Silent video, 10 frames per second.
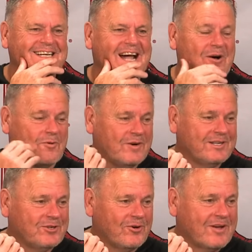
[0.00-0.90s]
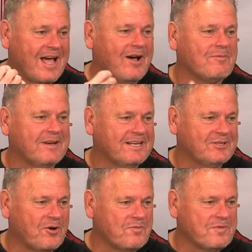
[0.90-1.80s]
I don't know when he told Kyle, but he
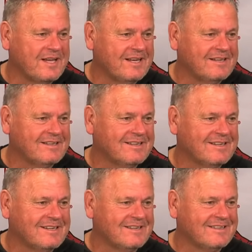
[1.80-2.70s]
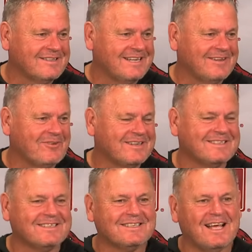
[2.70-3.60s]
told me uh, that he
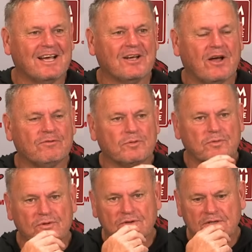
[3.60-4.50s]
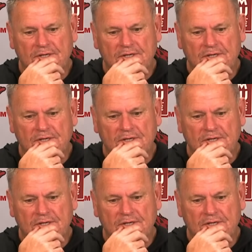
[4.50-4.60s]
wasn't that comfortable